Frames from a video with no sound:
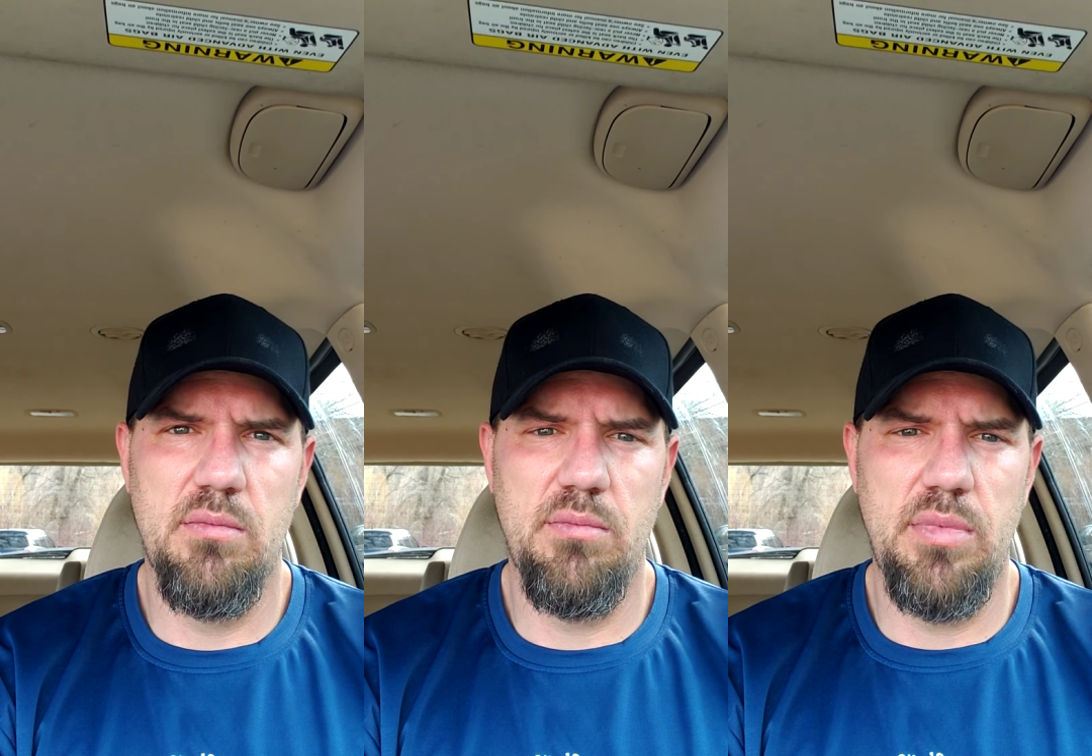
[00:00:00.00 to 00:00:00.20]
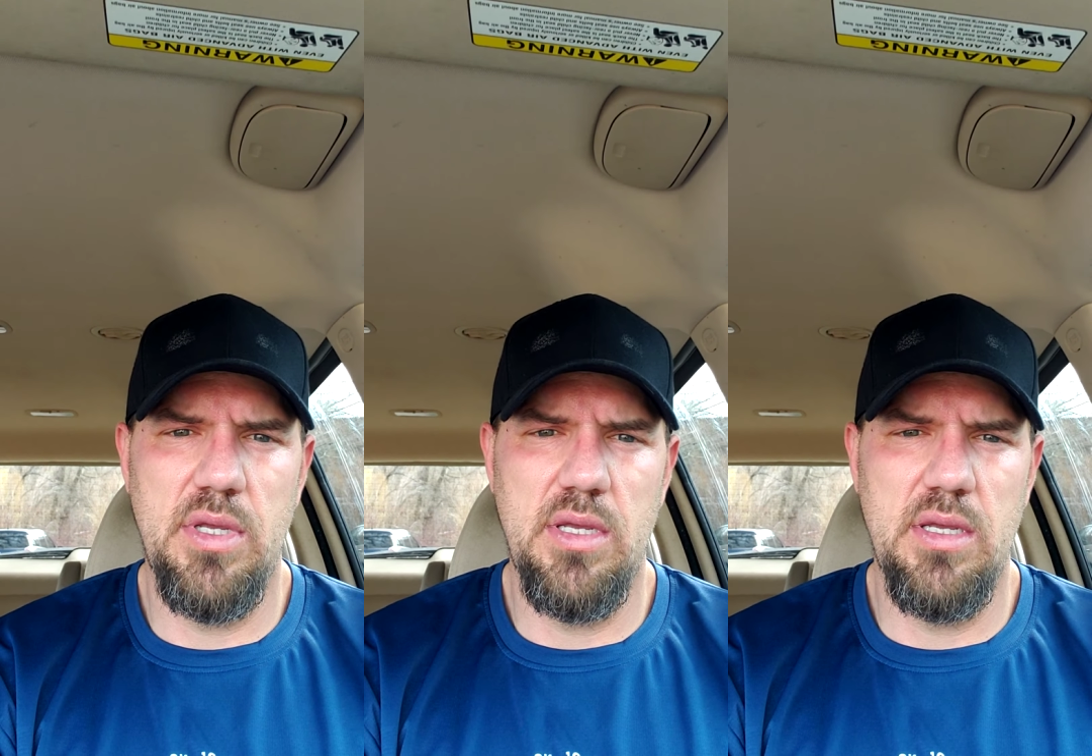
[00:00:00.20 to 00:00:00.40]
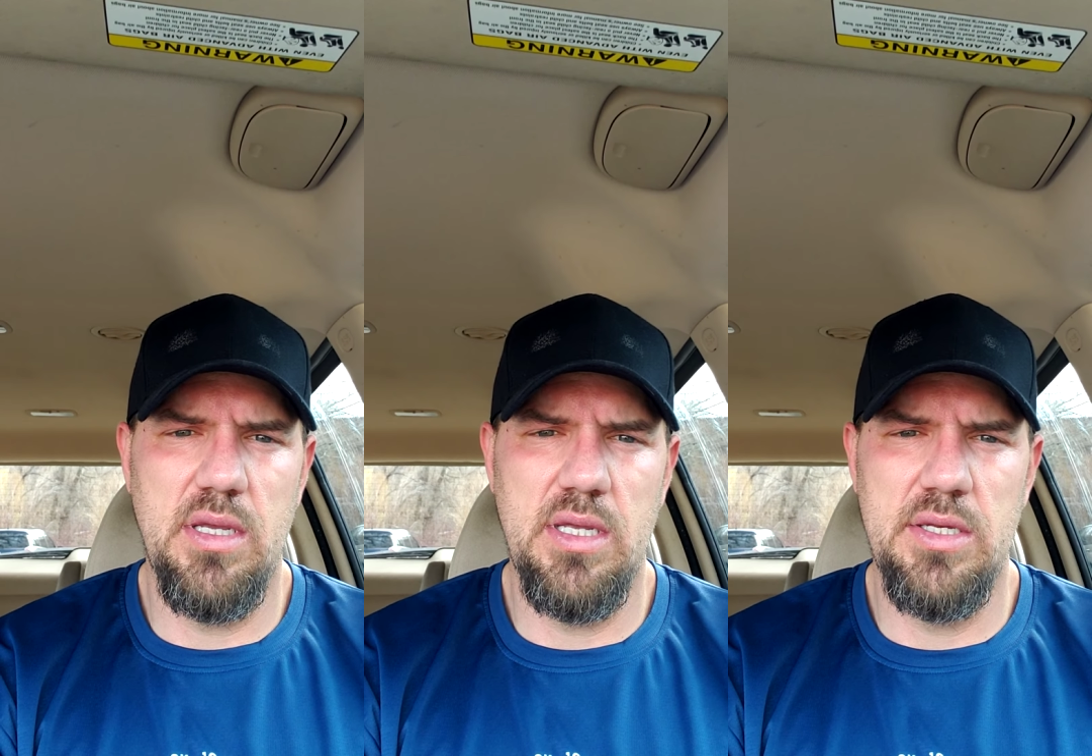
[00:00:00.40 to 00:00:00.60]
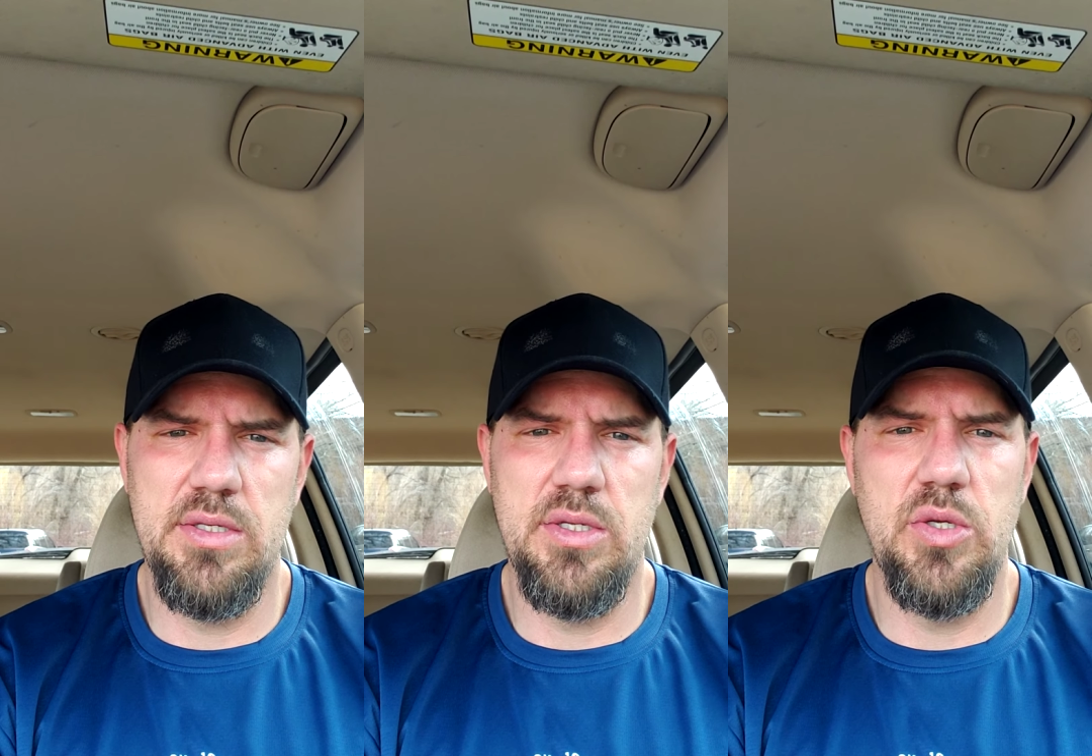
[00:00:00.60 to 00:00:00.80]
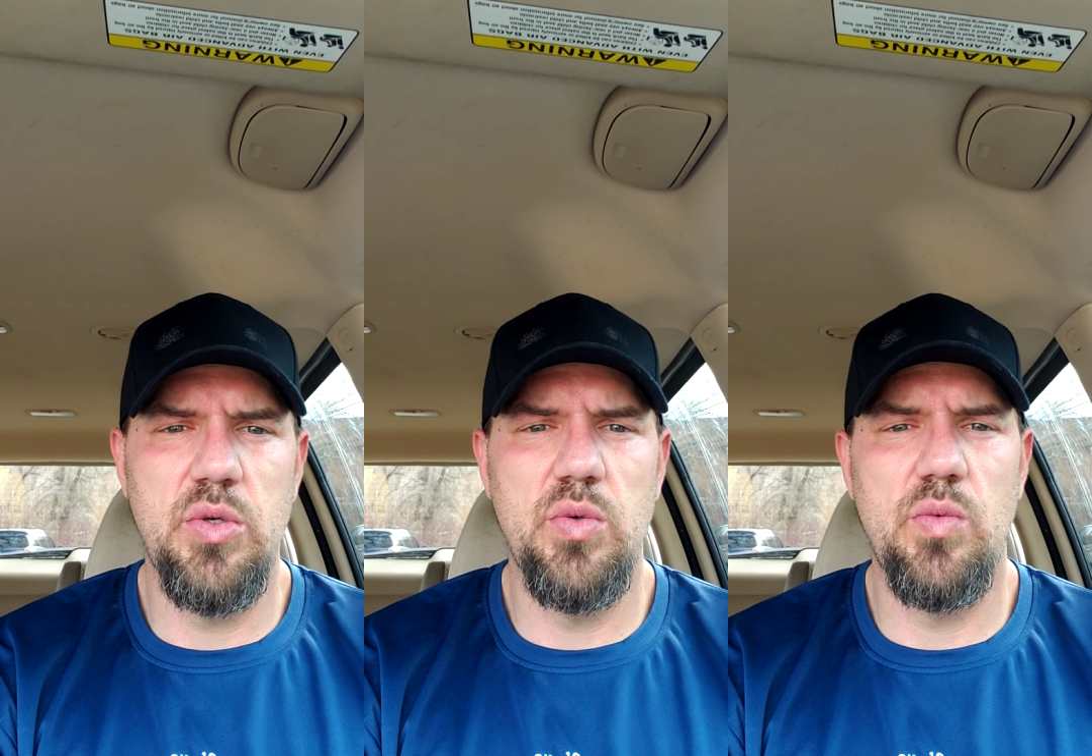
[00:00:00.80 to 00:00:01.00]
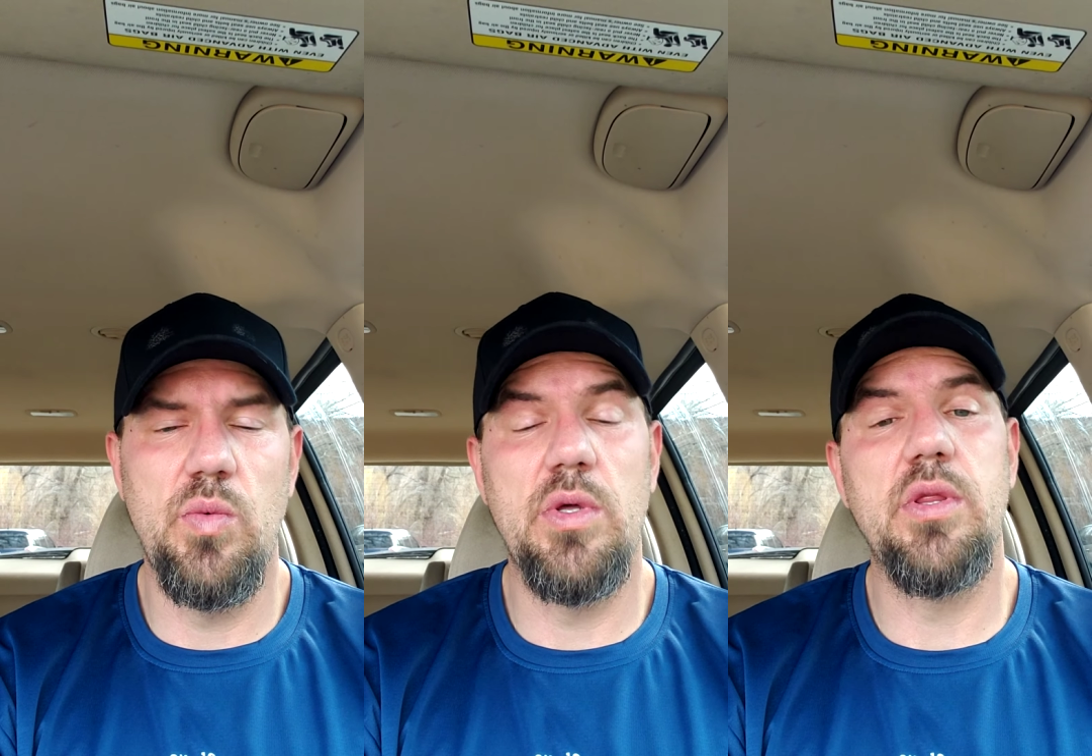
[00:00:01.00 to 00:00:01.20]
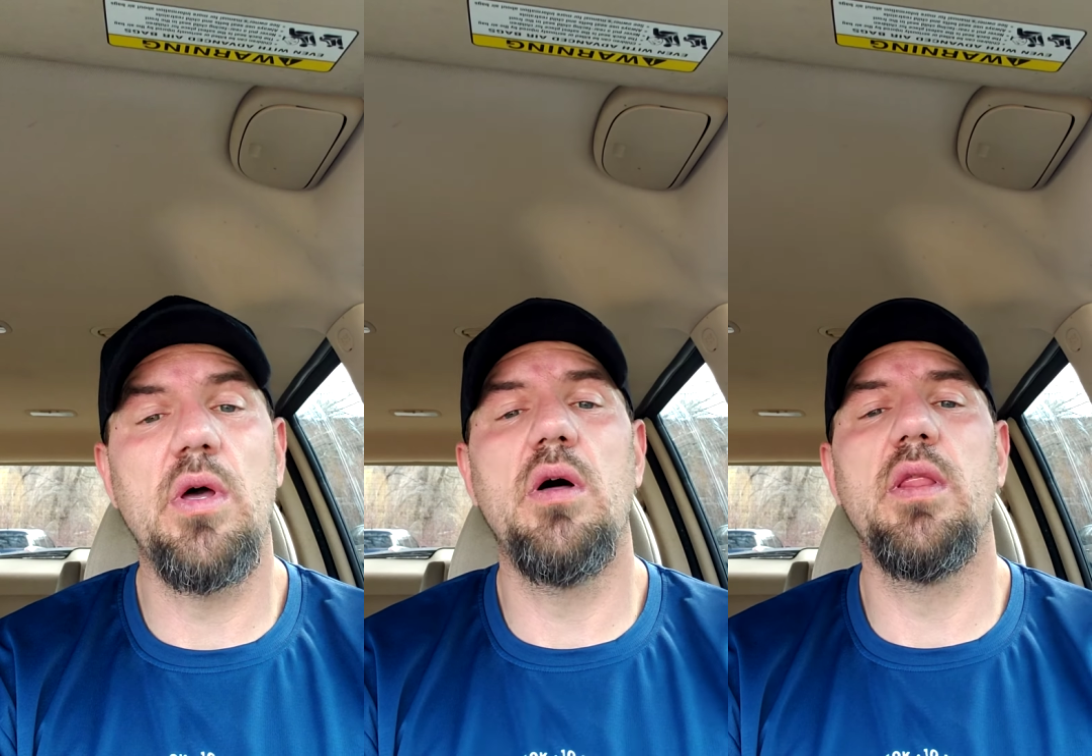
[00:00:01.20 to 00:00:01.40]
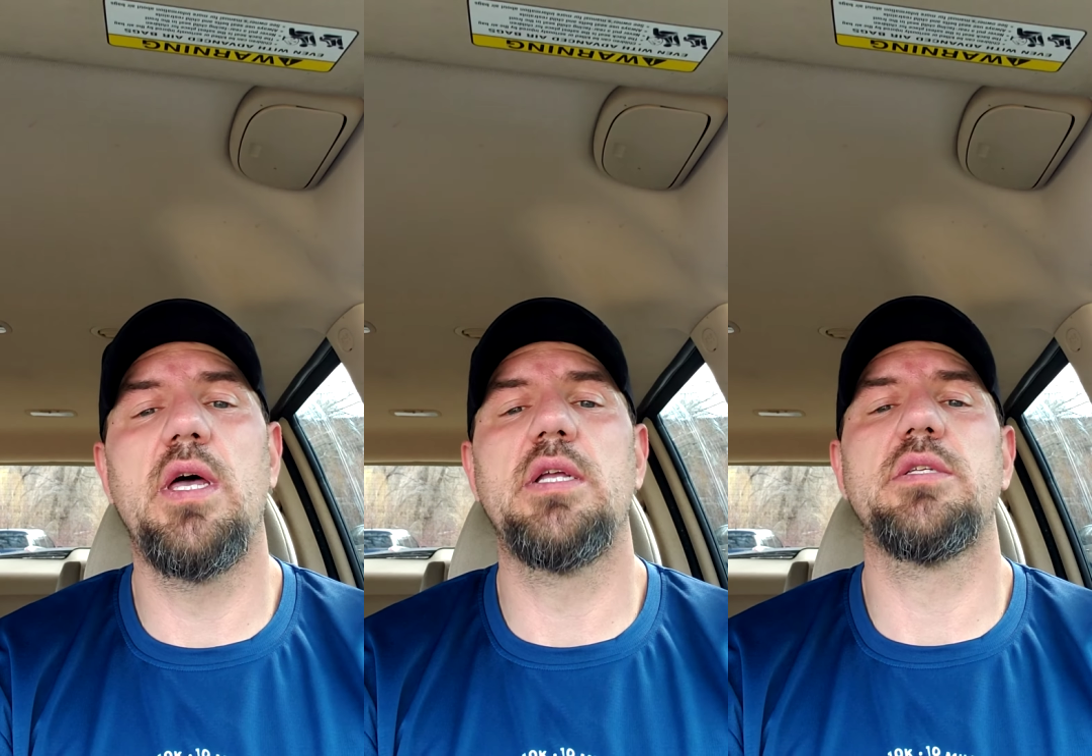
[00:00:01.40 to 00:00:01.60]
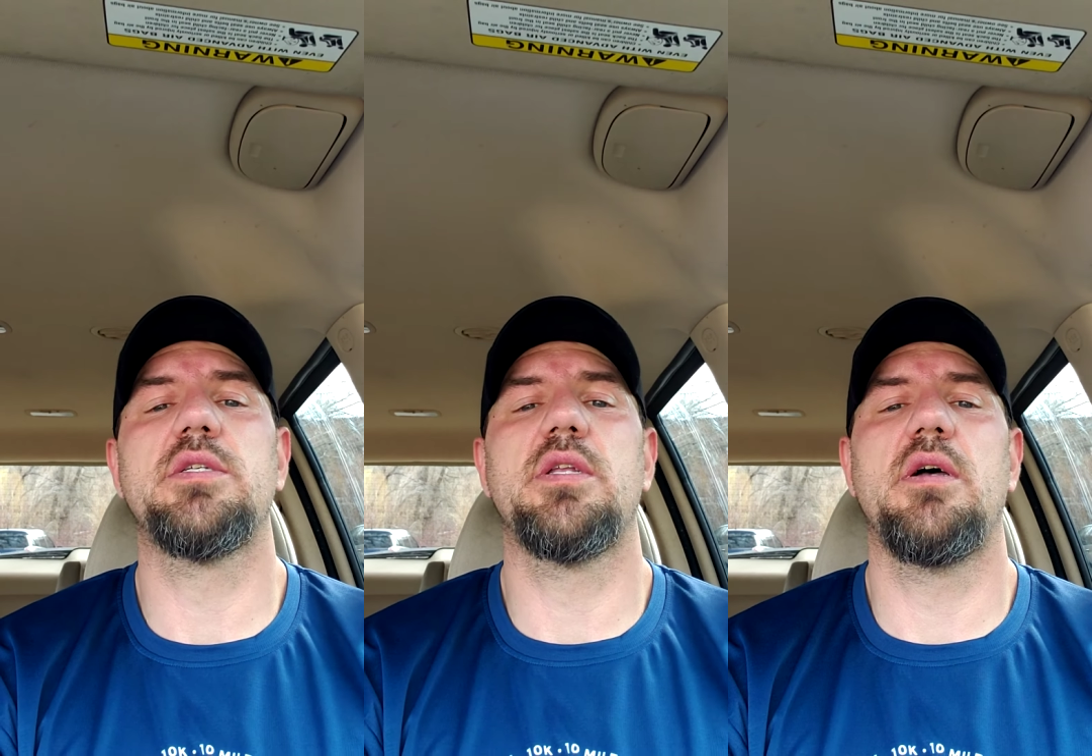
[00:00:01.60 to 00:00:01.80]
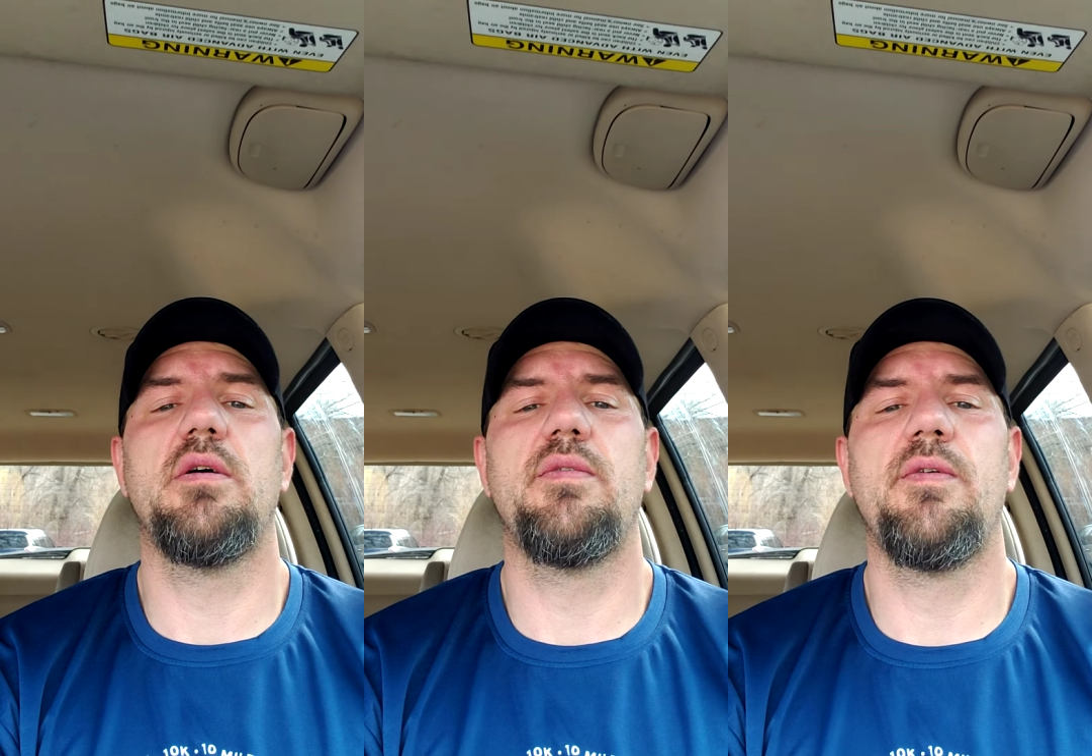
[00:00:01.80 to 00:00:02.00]
be in tune with all that
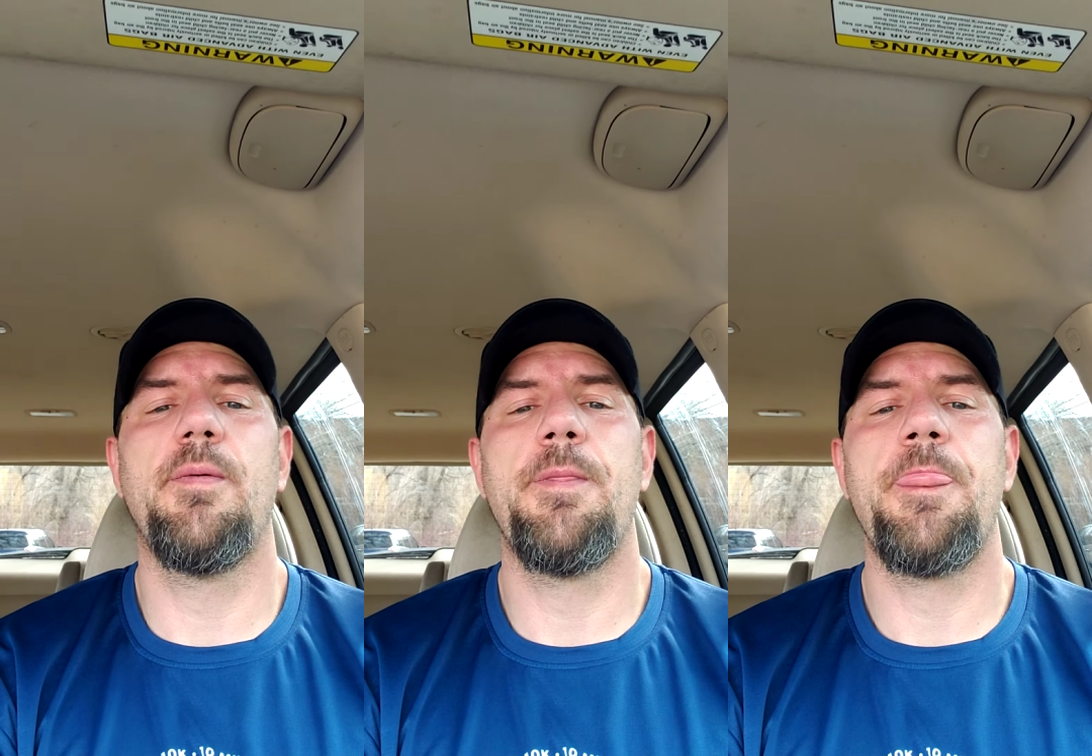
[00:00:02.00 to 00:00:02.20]
stuff.